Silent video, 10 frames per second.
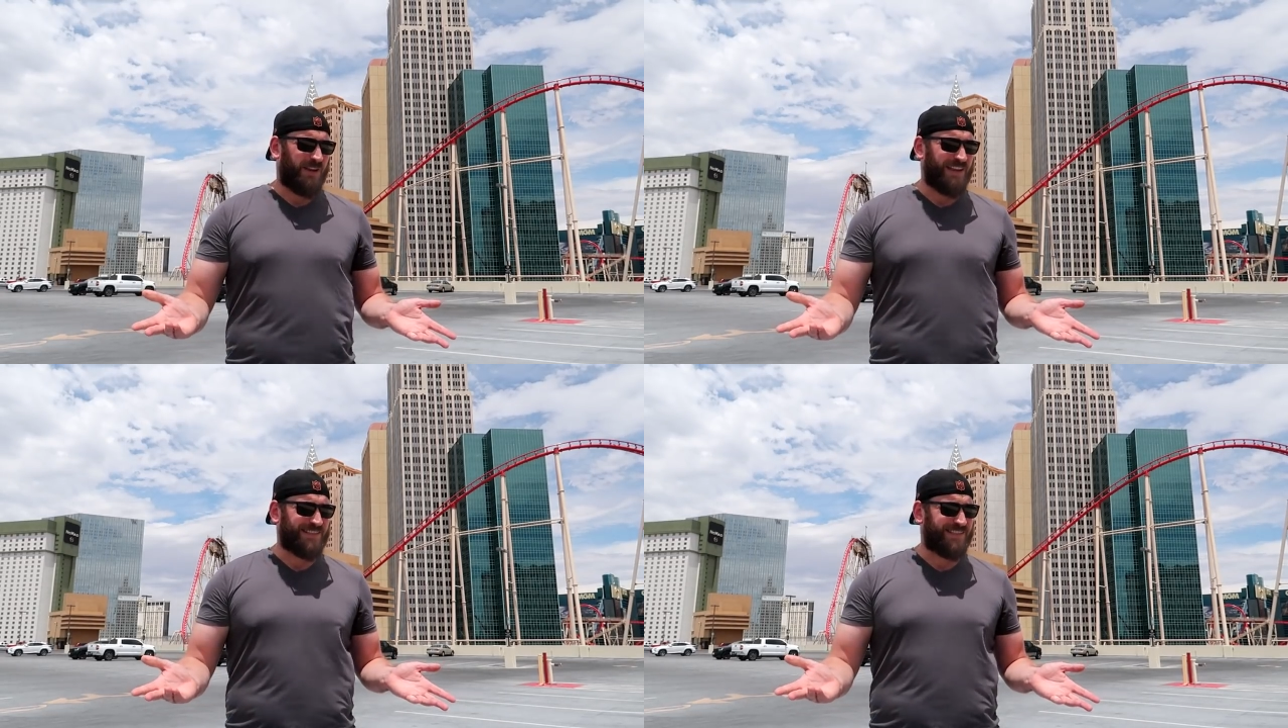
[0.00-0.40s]

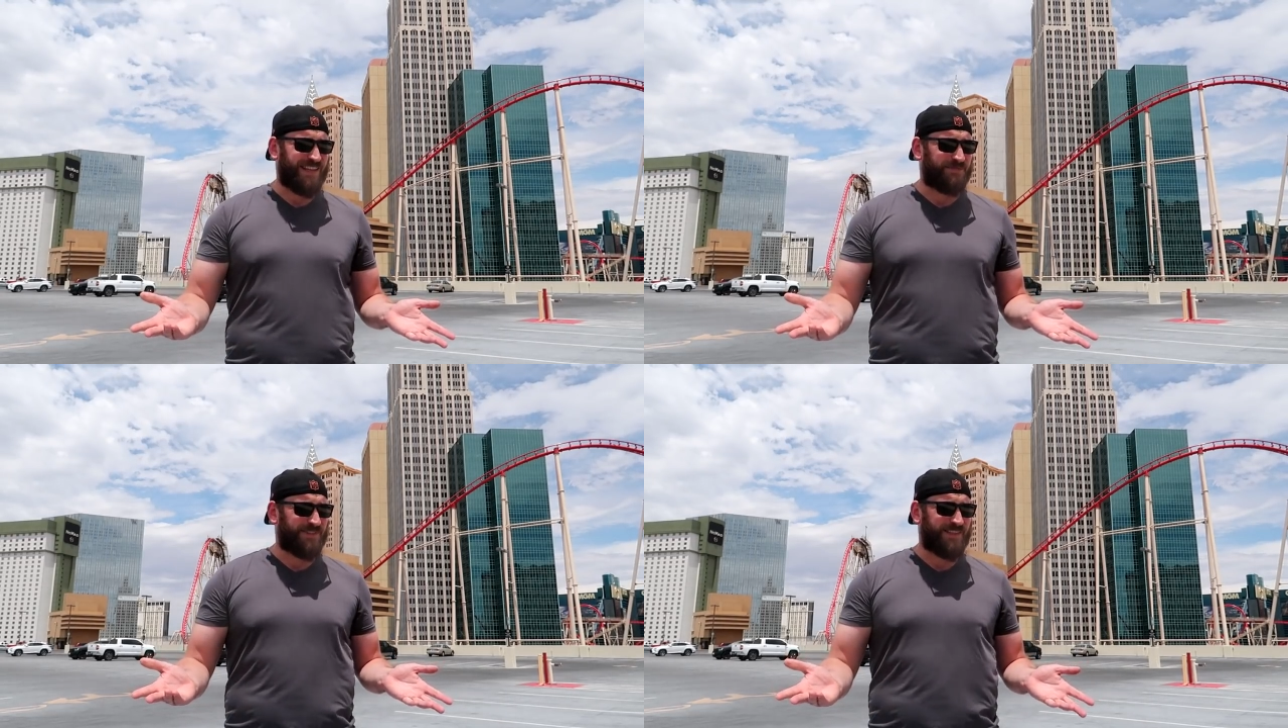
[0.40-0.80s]
So I guess
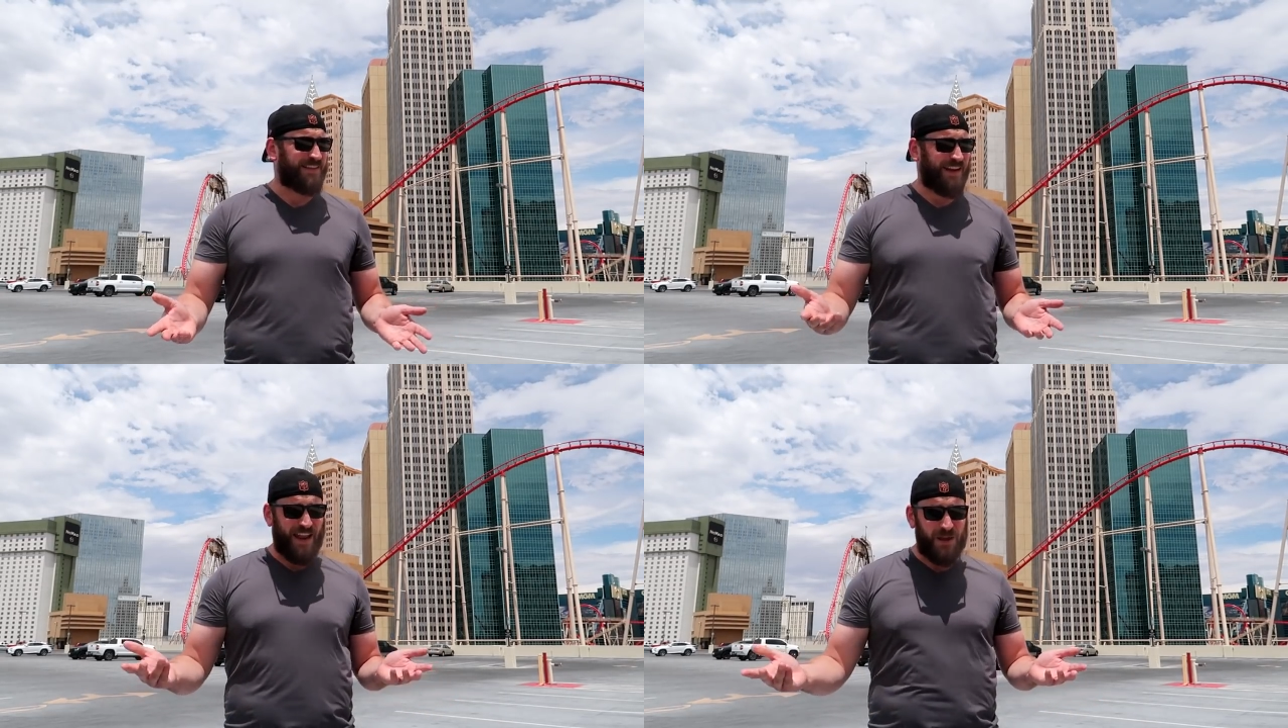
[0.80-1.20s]
it's safe to
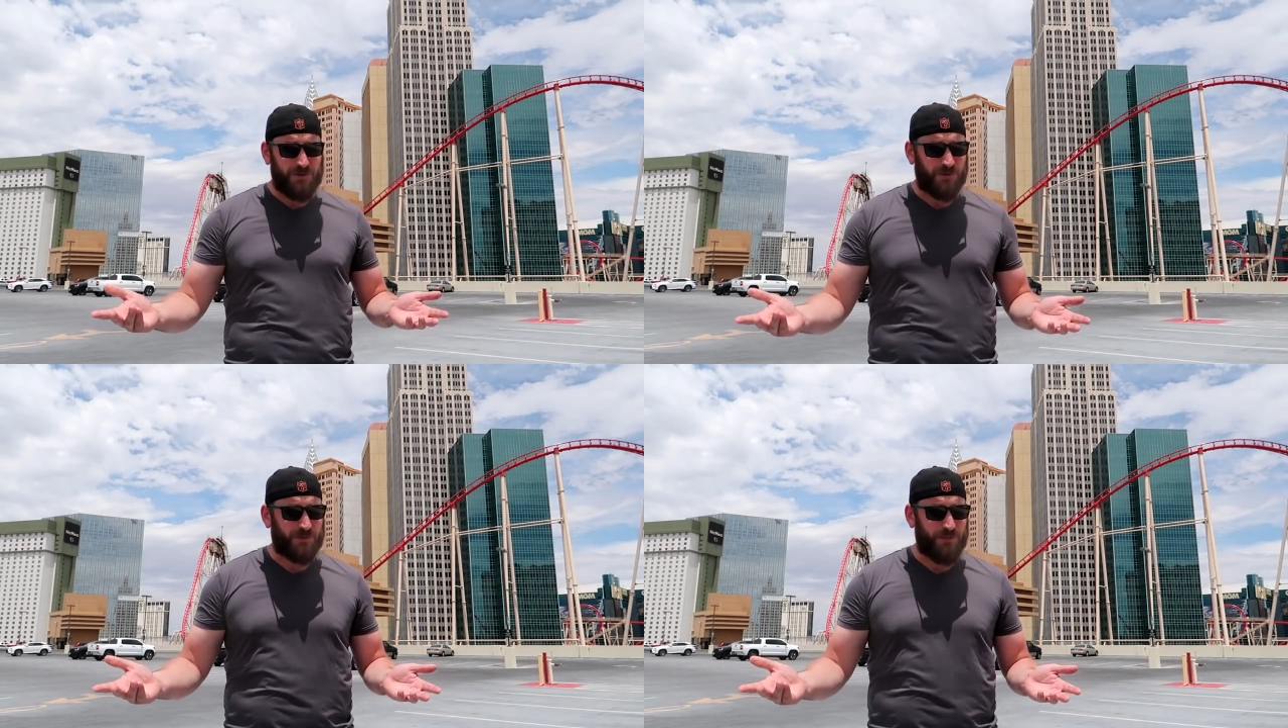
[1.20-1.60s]
say that
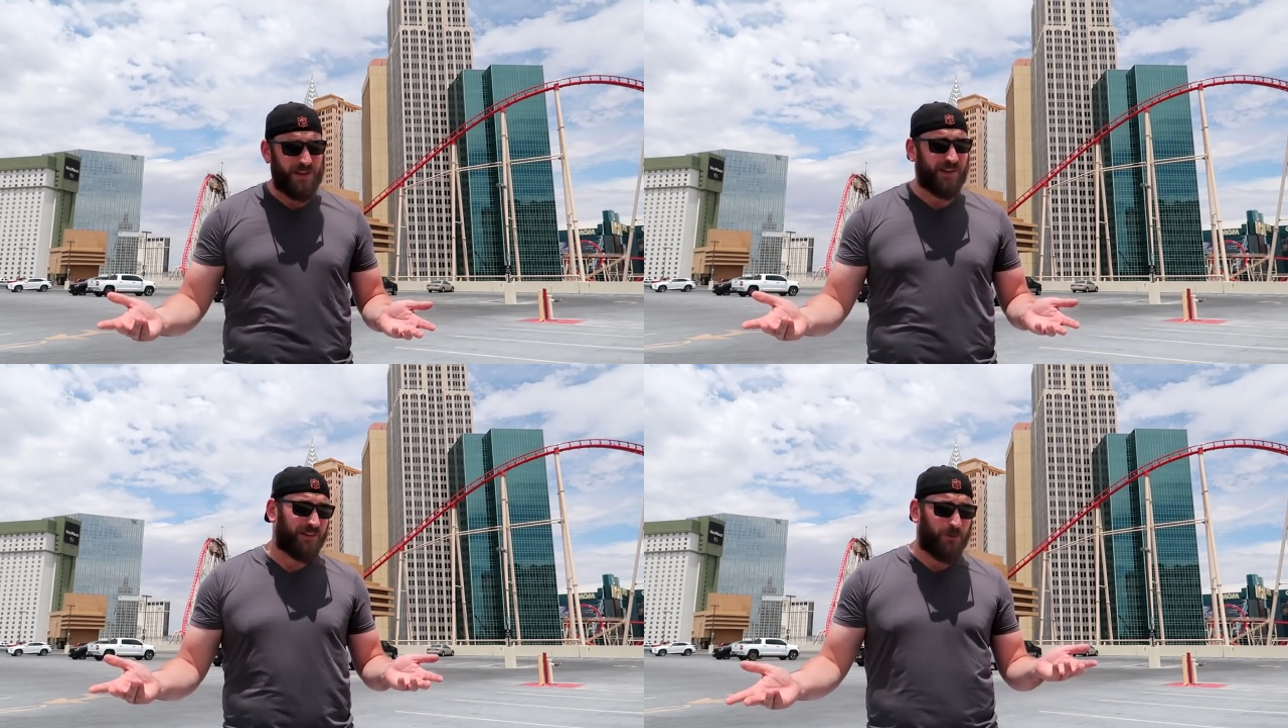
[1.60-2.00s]
Andrew was
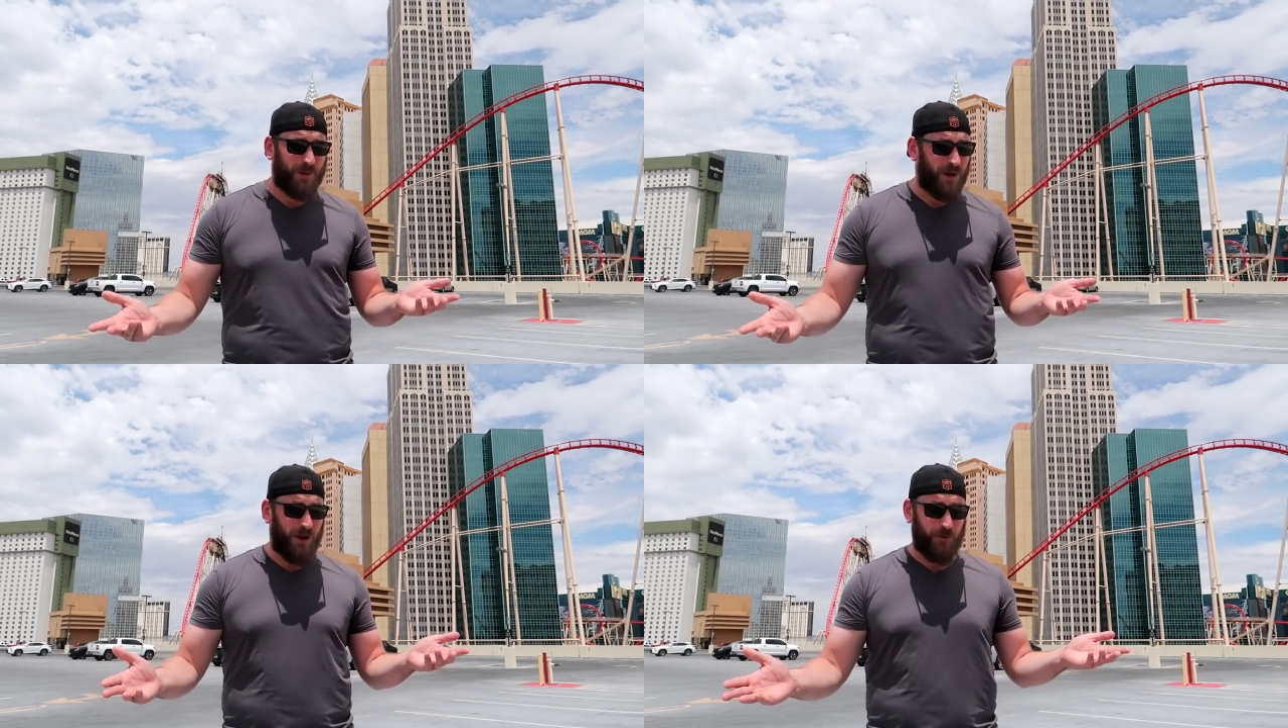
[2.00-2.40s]
being a
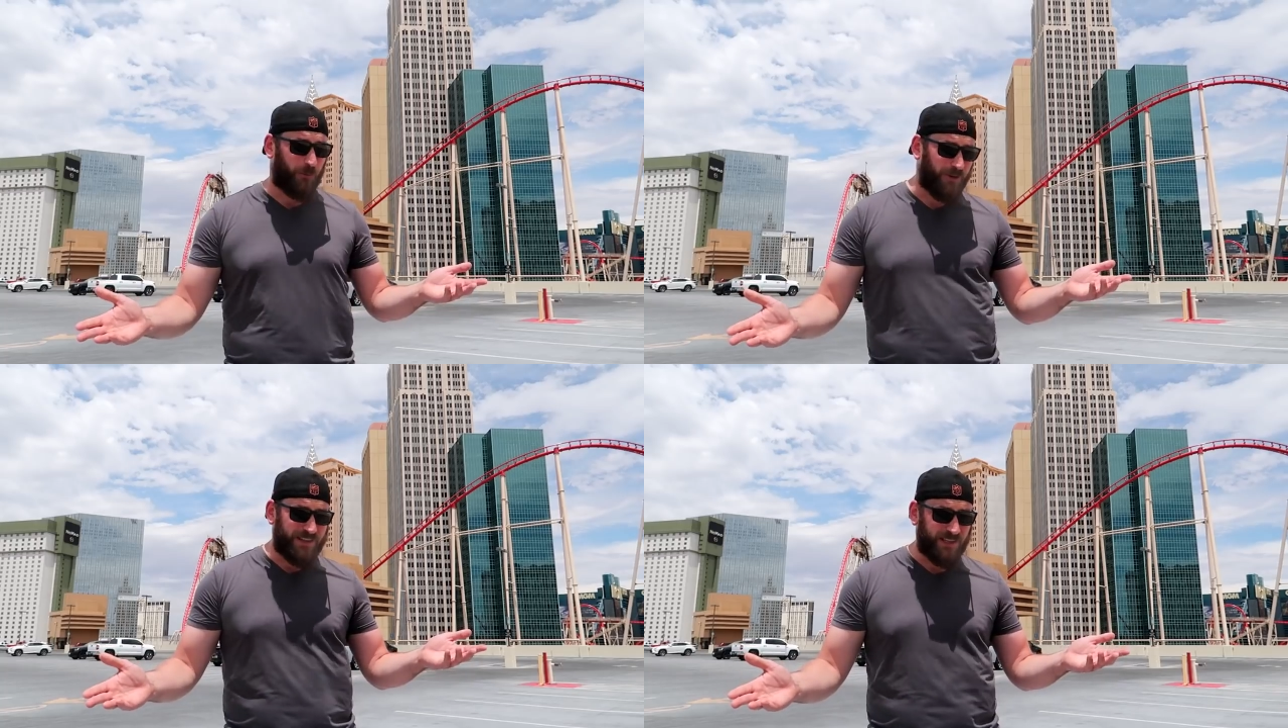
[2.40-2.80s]
little bit
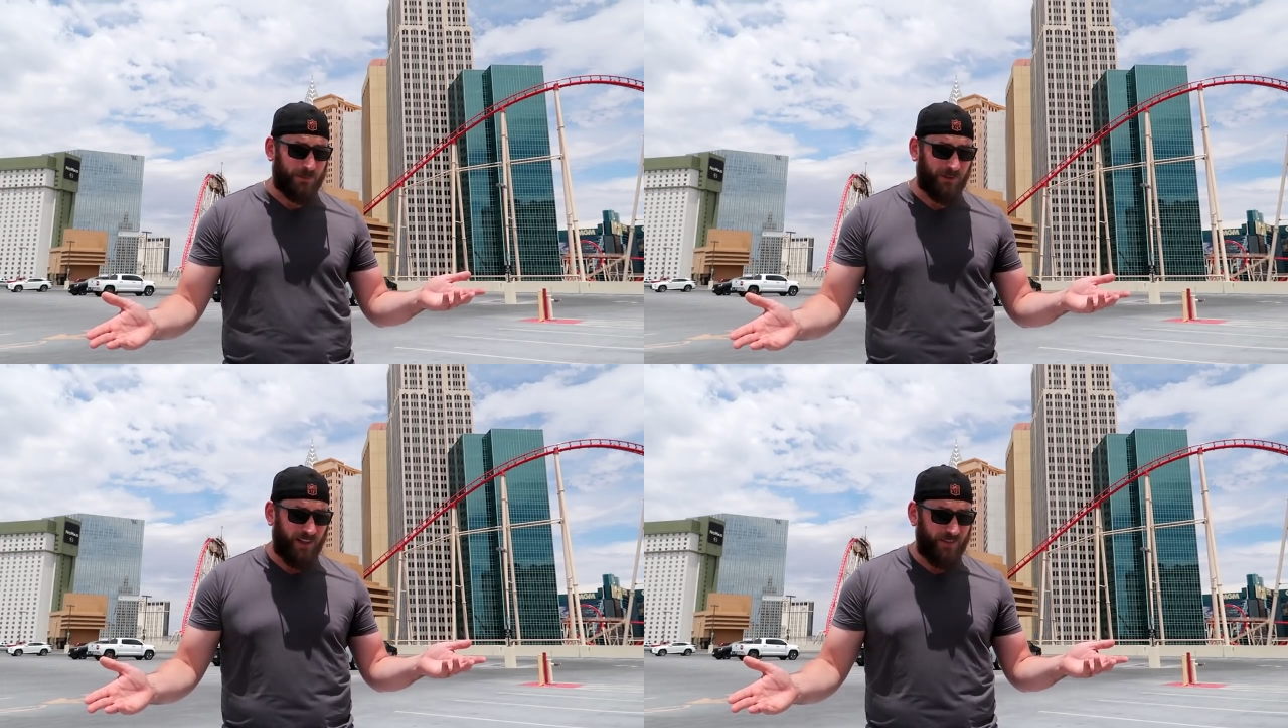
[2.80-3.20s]

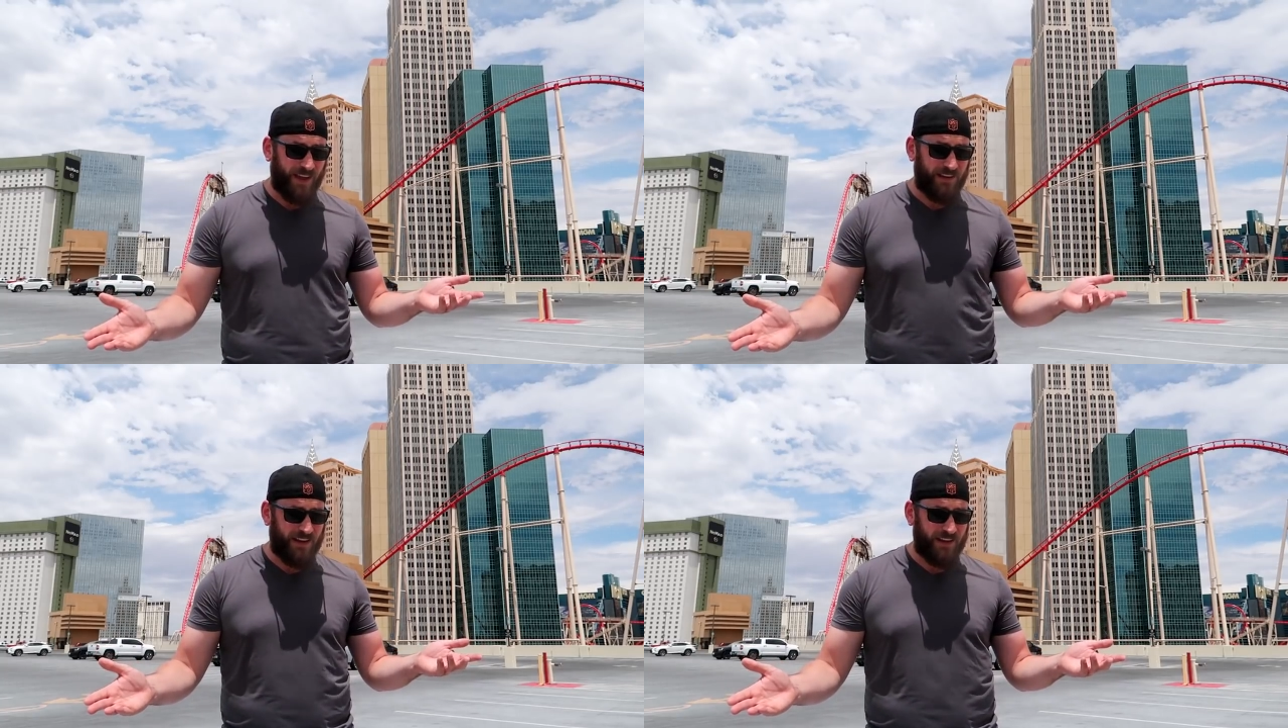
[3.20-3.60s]
unreasonable on
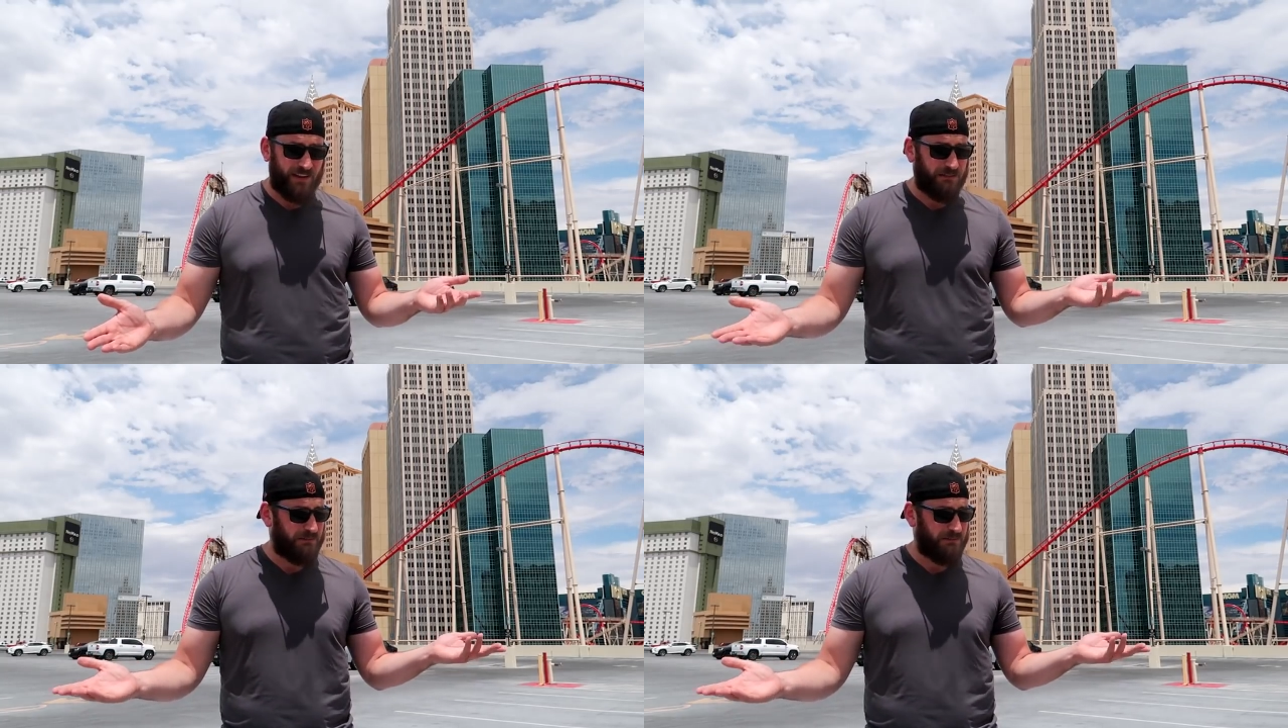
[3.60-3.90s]
that day.